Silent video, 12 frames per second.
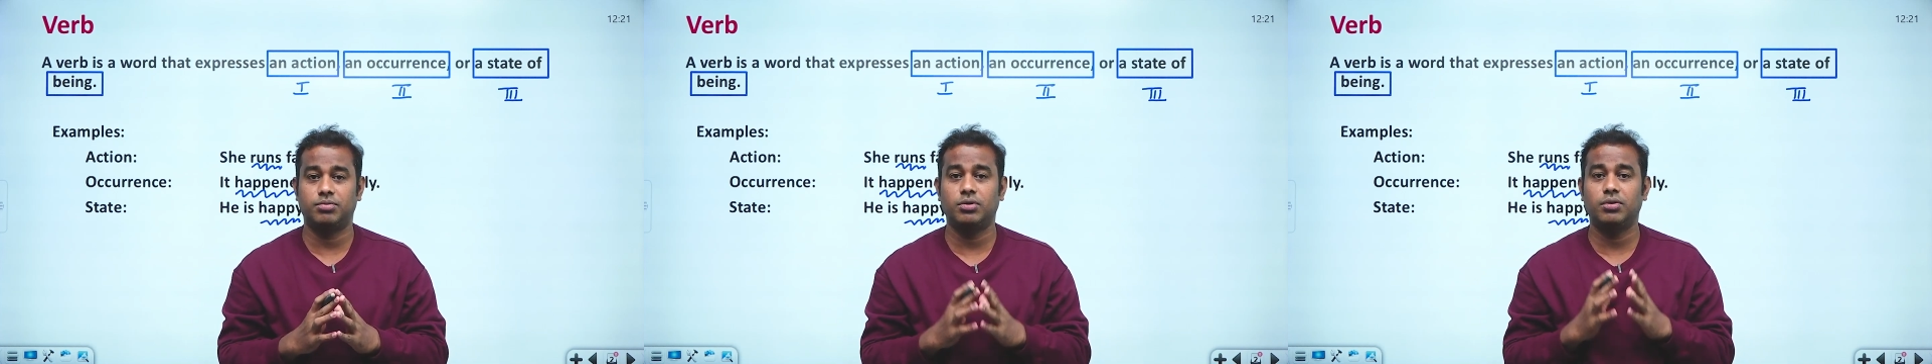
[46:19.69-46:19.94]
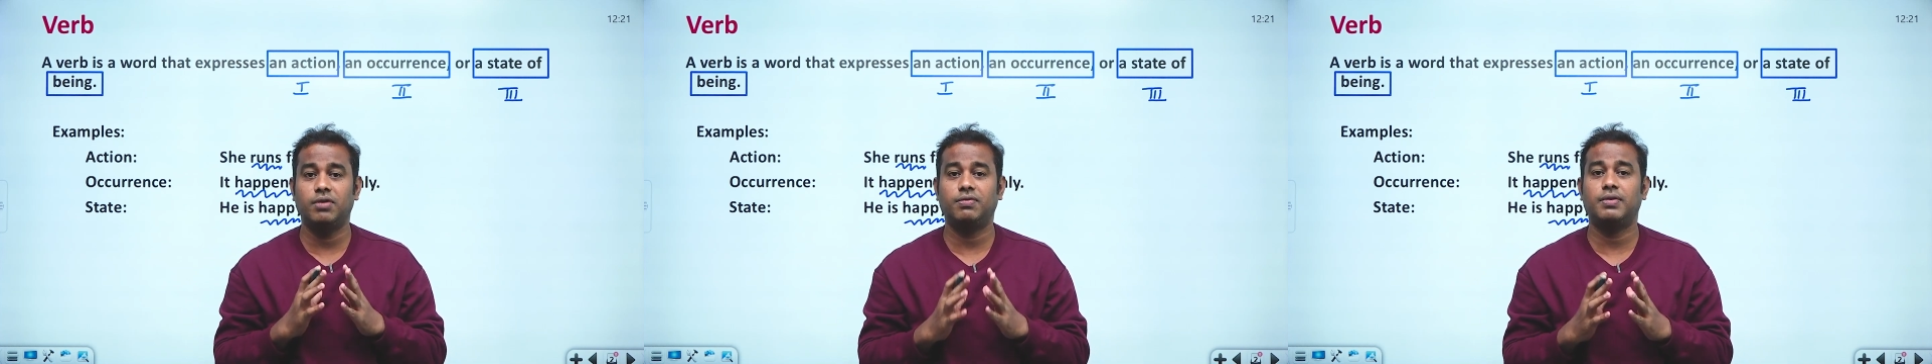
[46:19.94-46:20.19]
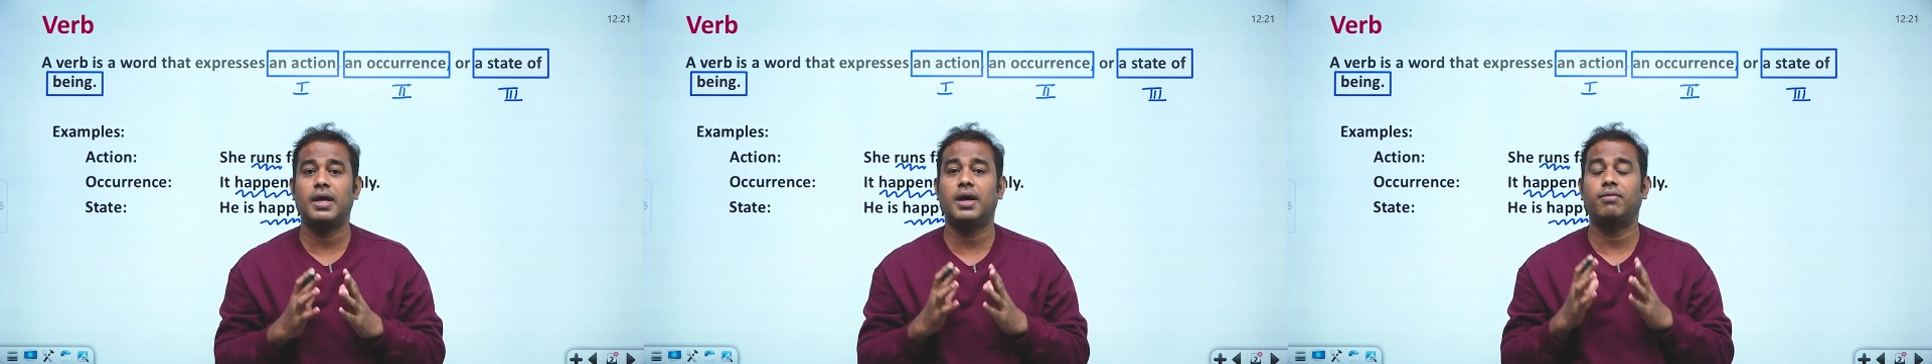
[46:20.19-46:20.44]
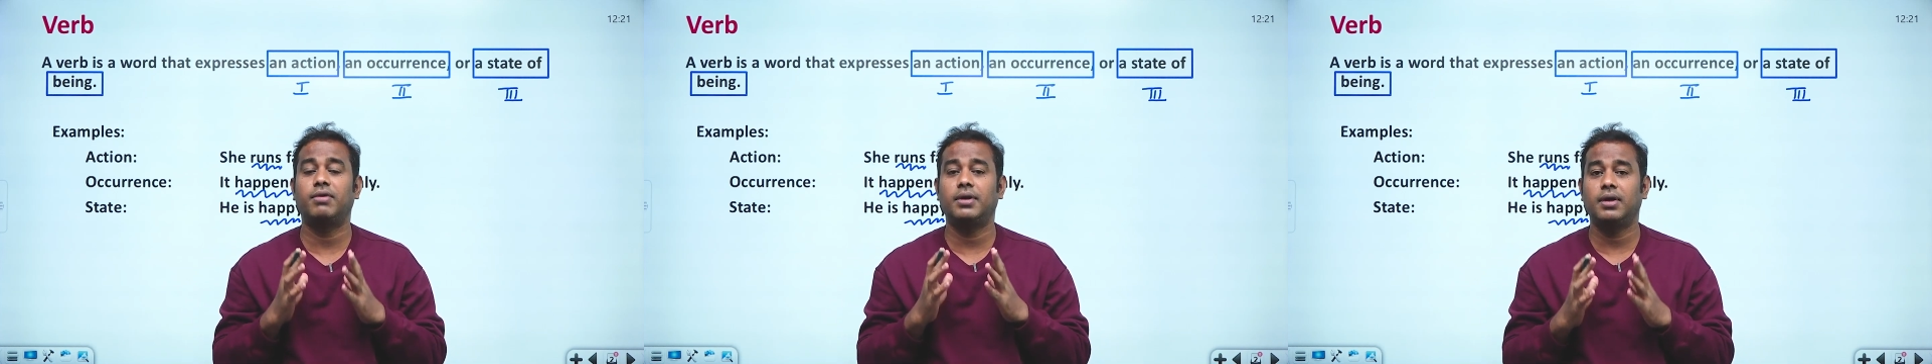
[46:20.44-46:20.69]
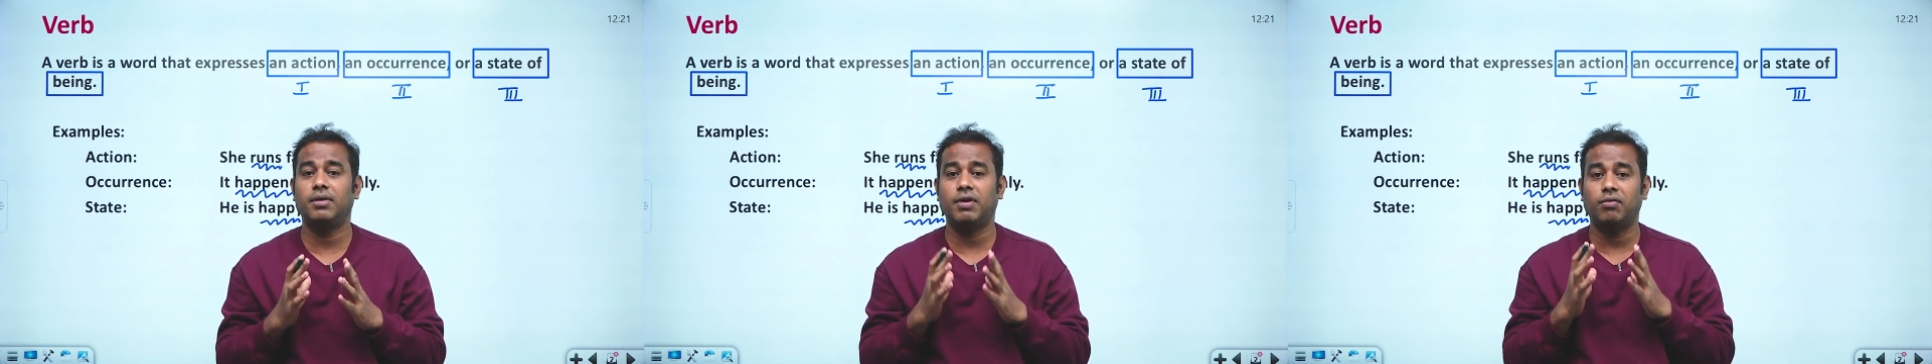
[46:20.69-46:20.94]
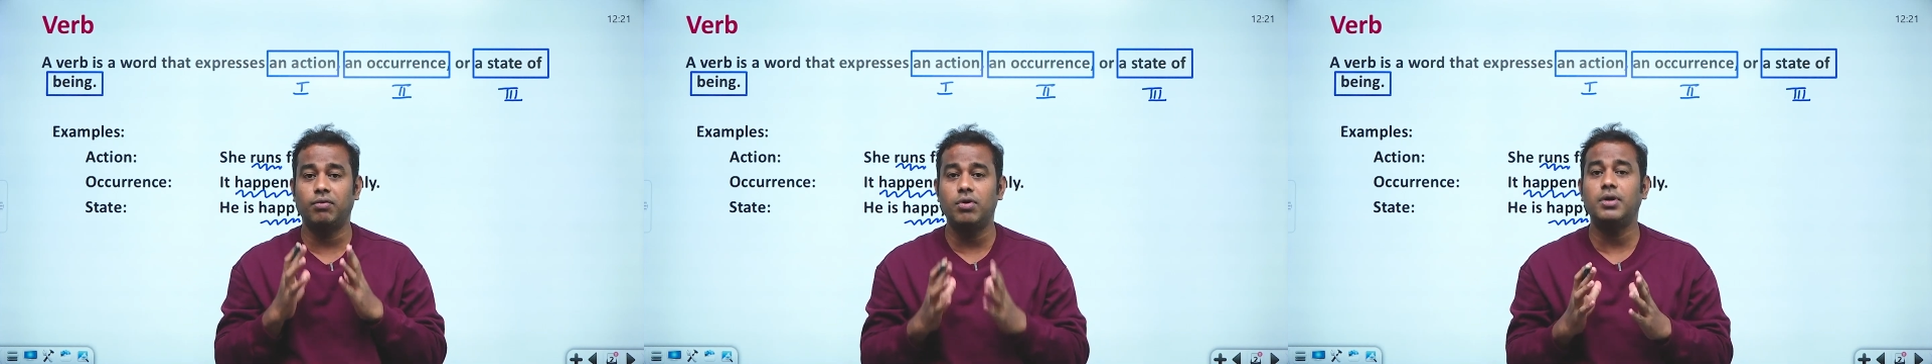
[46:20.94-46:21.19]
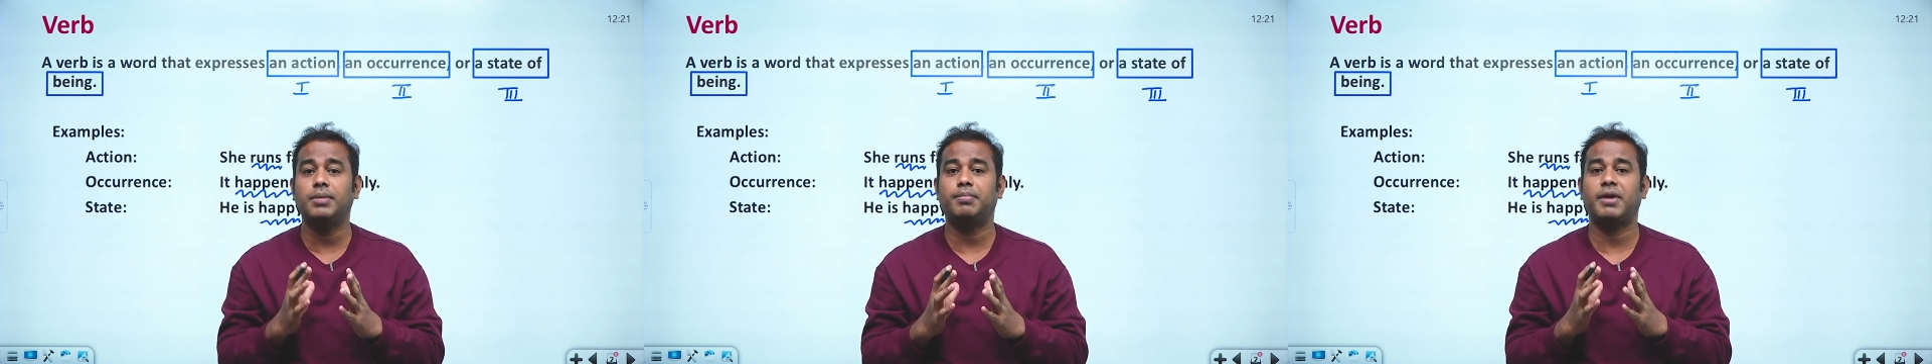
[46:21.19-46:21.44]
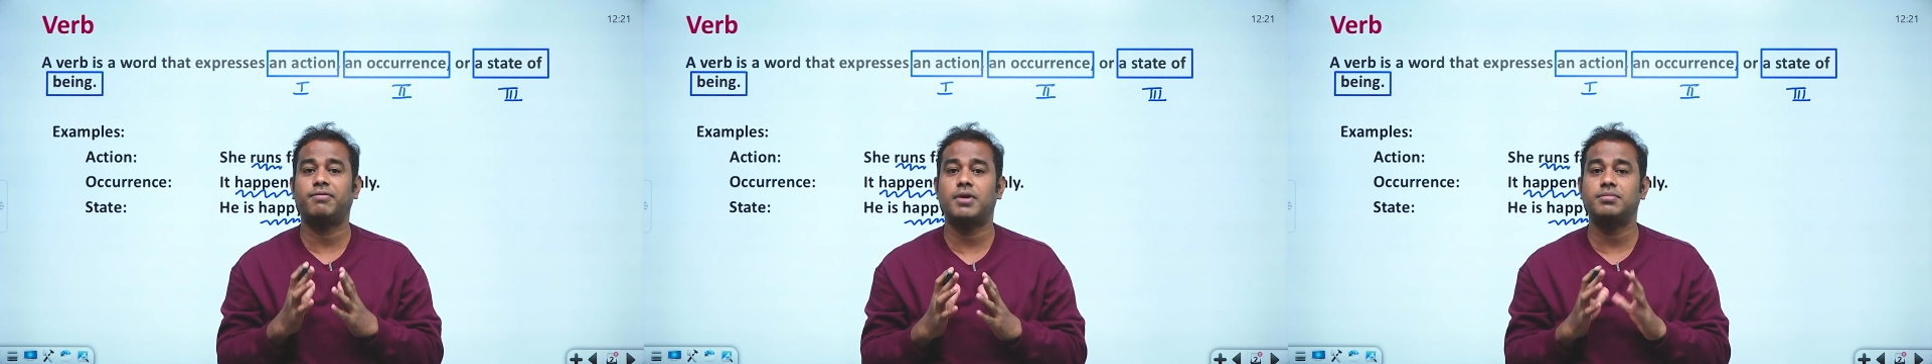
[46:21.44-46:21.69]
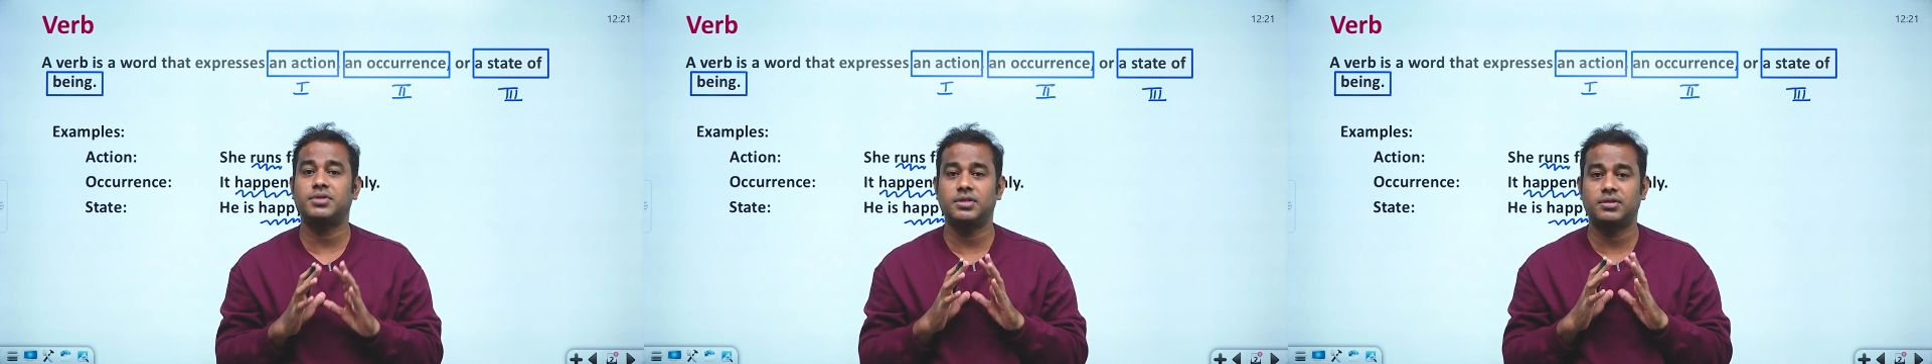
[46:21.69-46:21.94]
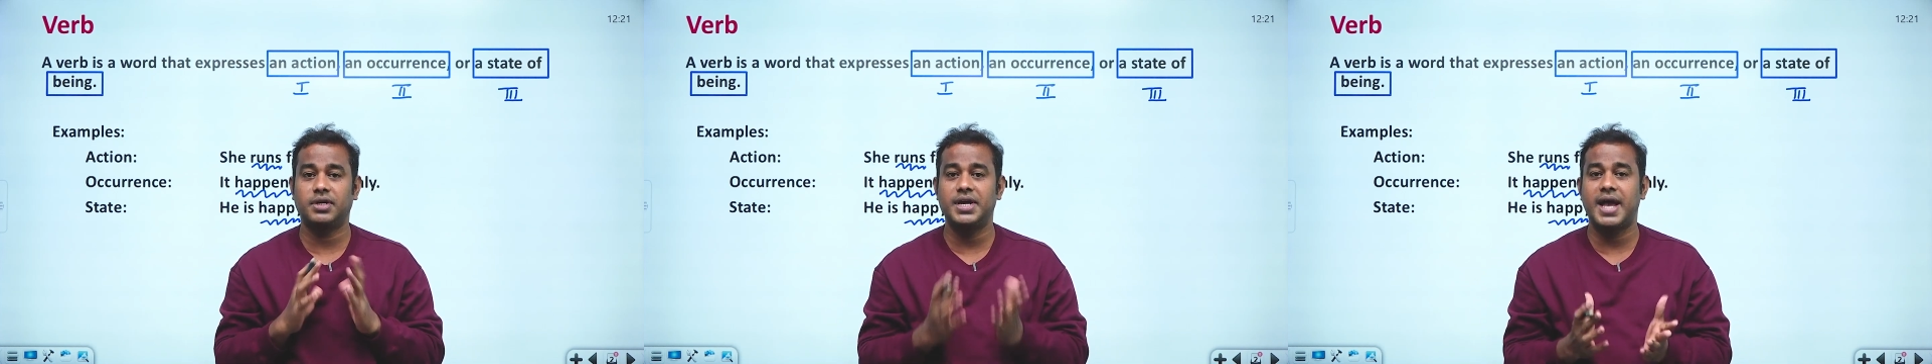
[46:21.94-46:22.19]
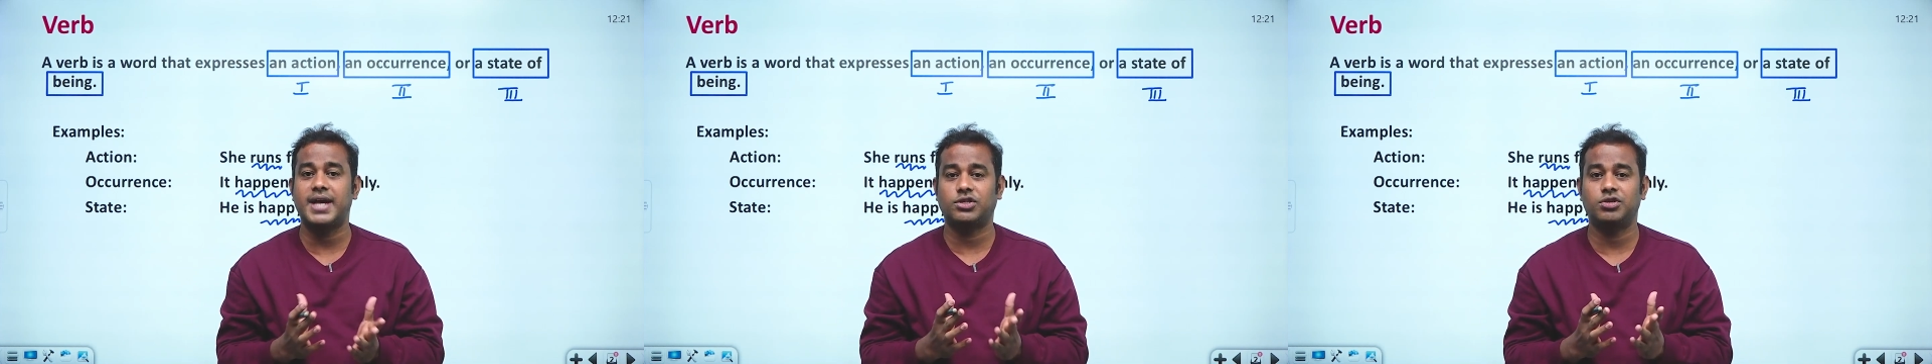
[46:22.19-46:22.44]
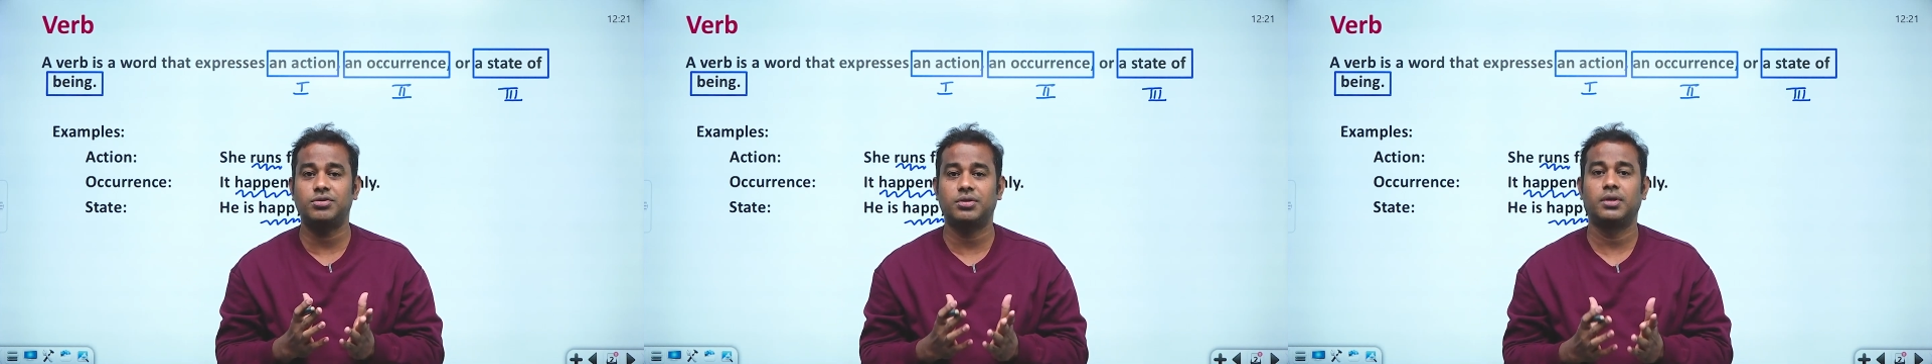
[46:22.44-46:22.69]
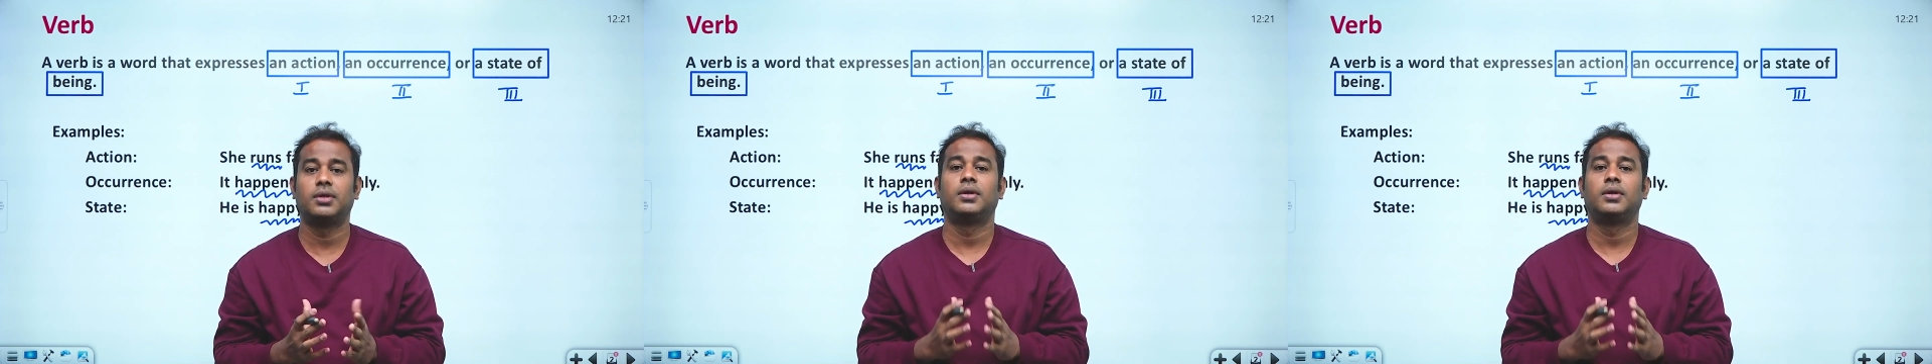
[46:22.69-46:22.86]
So if a word performs these three actions,